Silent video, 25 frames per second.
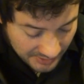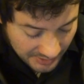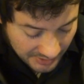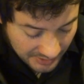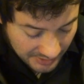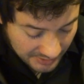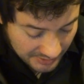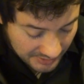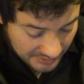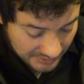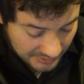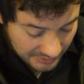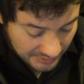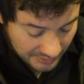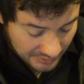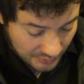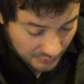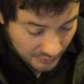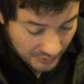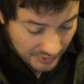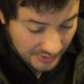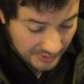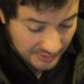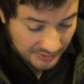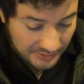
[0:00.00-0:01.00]

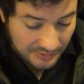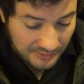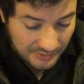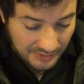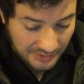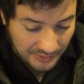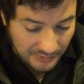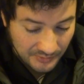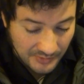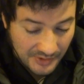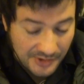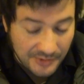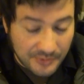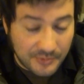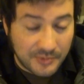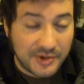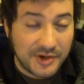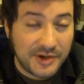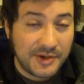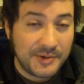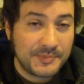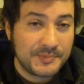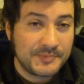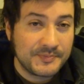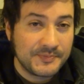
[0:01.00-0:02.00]
it like right
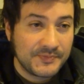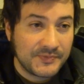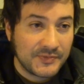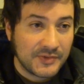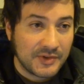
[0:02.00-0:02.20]
away.